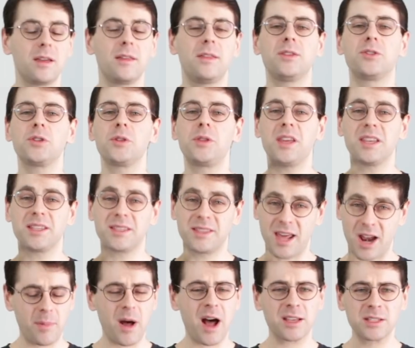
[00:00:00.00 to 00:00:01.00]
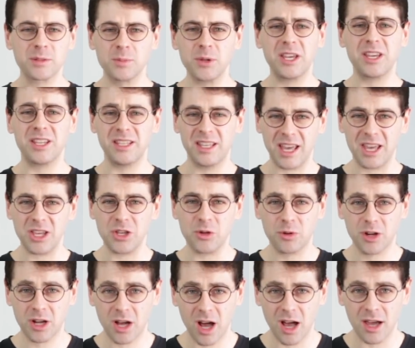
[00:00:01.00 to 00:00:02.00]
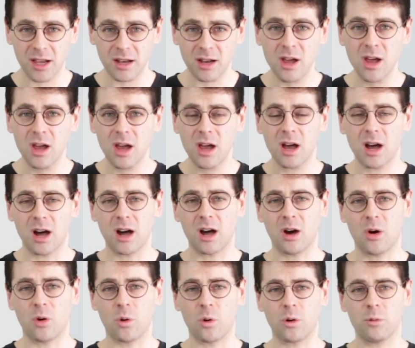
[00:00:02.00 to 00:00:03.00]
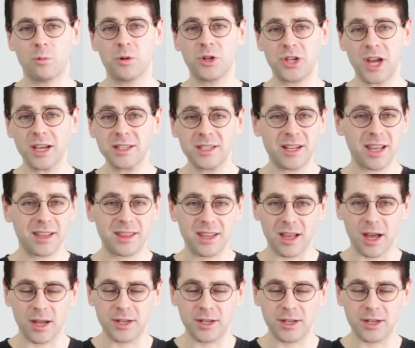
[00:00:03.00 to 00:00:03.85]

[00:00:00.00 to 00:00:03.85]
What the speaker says: These are things that possibly can get you cut or rejected at the